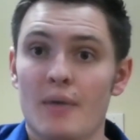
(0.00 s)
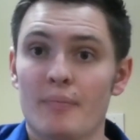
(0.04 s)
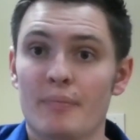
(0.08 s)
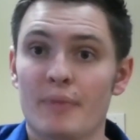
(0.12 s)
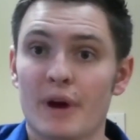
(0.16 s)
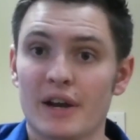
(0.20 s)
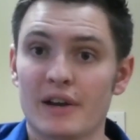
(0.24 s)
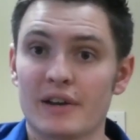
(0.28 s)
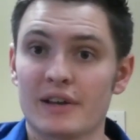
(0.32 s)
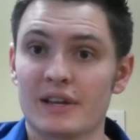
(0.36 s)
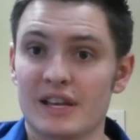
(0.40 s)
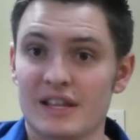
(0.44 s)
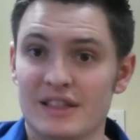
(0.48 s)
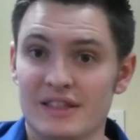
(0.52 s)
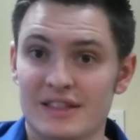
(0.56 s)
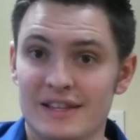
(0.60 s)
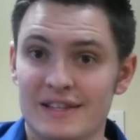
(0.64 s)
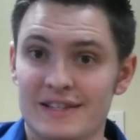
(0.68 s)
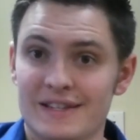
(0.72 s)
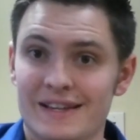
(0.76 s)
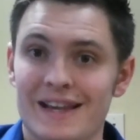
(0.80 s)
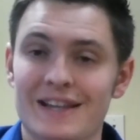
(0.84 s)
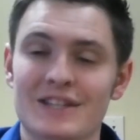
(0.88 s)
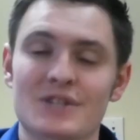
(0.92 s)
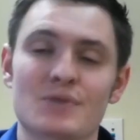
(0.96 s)
But in
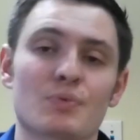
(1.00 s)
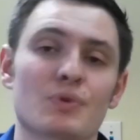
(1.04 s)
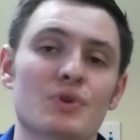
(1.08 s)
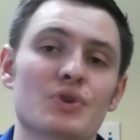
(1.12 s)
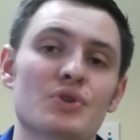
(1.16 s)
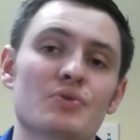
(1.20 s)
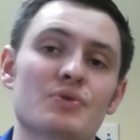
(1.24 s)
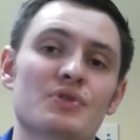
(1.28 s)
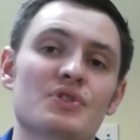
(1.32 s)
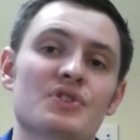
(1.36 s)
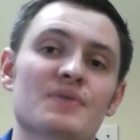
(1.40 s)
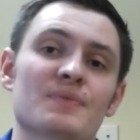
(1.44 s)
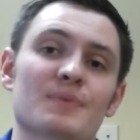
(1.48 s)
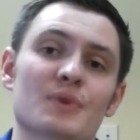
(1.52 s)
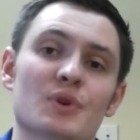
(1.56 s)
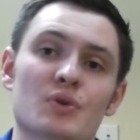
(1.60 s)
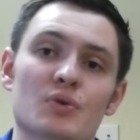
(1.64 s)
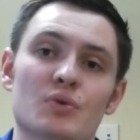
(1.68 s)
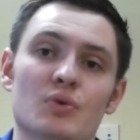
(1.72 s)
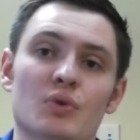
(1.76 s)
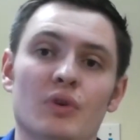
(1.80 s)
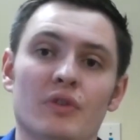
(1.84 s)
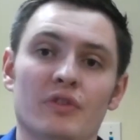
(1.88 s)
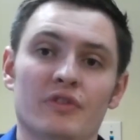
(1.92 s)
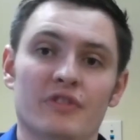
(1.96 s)
this case, we're doing some
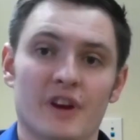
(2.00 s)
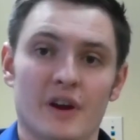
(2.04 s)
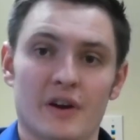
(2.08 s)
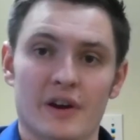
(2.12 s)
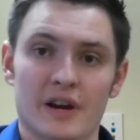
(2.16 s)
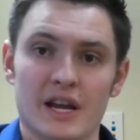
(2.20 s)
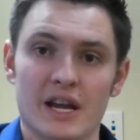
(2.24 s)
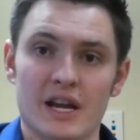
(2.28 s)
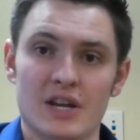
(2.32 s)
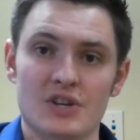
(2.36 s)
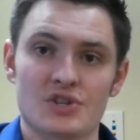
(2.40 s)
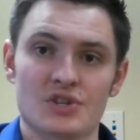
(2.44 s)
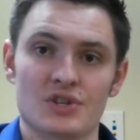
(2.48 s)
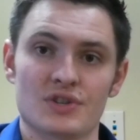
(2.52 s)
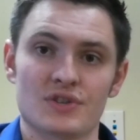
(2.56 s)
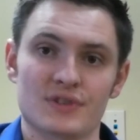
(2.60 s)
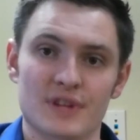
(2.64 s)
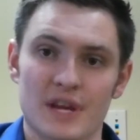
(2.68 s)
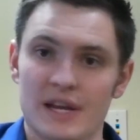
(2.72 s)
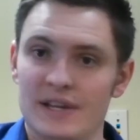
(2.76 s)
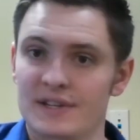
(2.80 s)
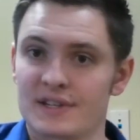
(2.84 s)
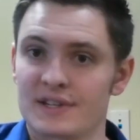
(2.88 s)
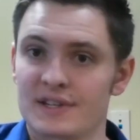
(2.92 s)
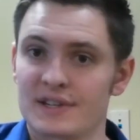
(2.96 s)
cool variations
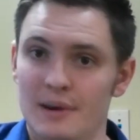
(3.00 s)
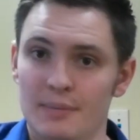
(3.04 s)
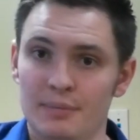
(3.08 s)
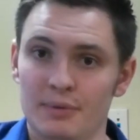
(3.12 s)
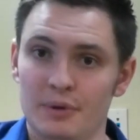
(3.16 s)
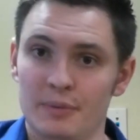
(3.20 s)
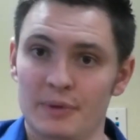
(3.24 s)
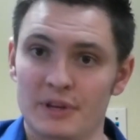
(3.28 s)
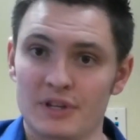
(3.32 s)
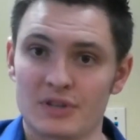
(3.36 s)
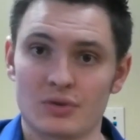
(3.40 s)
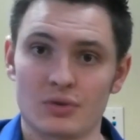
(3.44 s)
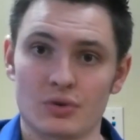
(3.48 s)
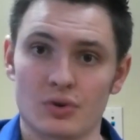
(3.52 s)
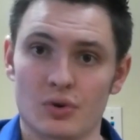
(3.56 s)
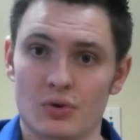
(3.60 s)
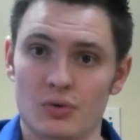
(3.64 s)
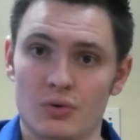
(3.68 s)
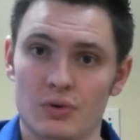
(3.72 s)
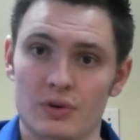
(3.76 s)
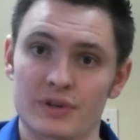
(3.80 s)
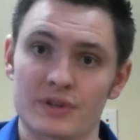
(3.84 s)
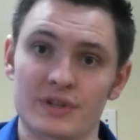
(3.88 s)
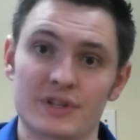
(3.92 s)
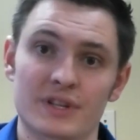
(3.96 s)
and supplemental
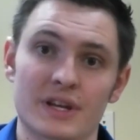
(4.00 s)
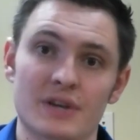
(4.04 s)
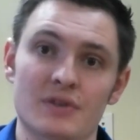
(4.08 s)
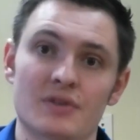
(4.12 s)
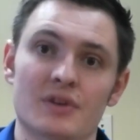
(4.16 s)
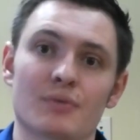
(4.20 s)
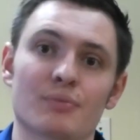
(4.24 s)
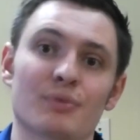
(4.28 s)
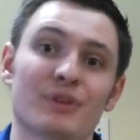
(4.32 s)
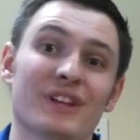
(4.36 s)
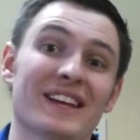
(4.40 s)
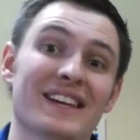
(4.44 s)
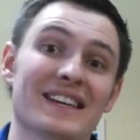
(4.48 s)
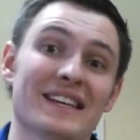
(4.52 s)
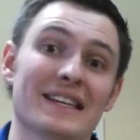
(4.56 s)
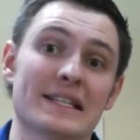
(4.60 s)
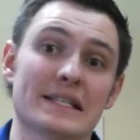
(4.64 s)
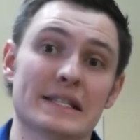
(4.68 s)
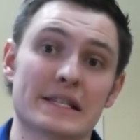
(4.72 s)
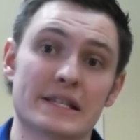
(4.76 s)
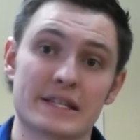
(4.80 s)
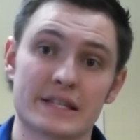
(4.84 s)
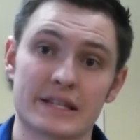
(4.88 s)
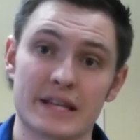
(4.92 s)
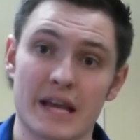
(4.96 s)
chords that you can play
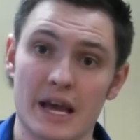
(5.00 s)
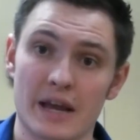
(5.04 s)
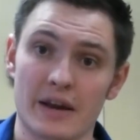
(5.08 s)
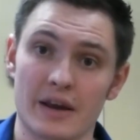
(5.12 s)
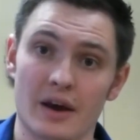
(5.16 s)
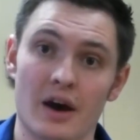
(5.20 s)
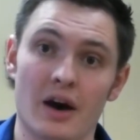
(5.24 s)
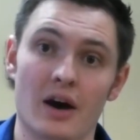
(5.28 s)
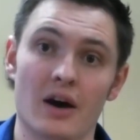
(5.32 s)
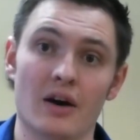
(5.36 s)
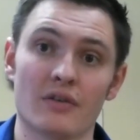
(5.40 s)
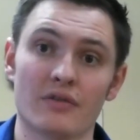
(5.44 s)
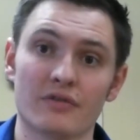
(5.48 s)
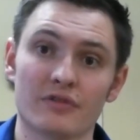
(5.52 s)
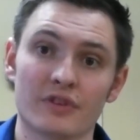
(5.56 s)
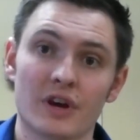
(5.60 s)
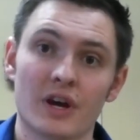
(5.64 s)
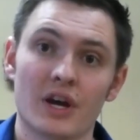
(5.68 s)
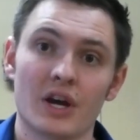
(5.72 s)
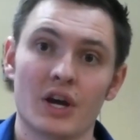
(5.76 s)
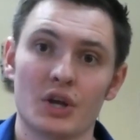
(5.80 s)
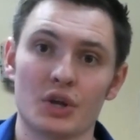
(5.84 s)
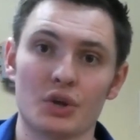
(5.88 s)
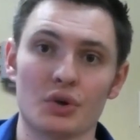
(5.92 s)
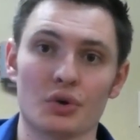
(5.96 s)
instead of
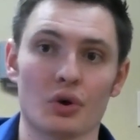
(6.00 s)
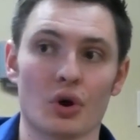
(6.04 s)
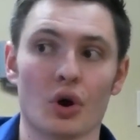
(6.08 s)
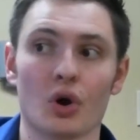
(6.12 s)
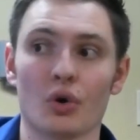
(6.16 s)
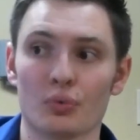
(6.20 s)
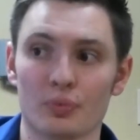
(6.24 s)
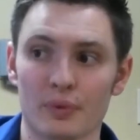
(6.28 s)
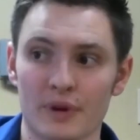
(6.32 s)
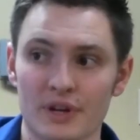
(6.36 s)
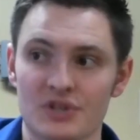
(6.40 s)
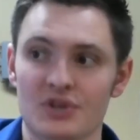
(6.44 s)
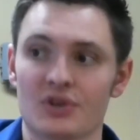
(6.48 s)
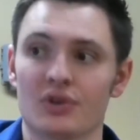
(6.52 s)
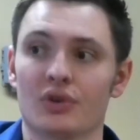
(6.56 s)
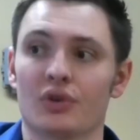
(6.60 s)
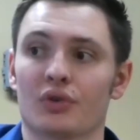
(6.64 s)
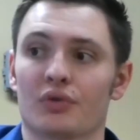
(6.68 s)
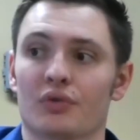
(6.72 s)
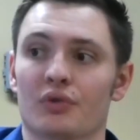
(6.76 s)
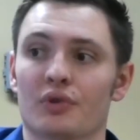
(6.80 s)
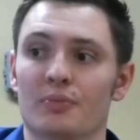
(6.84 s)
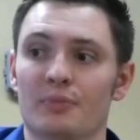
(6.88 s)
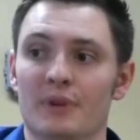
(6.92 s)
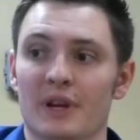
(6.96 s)
your original
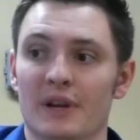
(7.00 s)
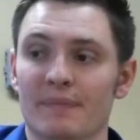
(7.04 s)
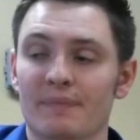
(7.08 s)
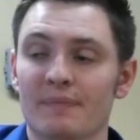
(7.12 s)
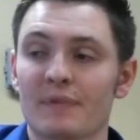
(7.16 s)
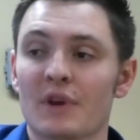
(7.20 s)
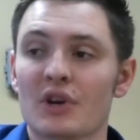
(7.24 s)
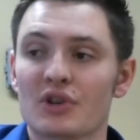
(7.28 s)
grouping.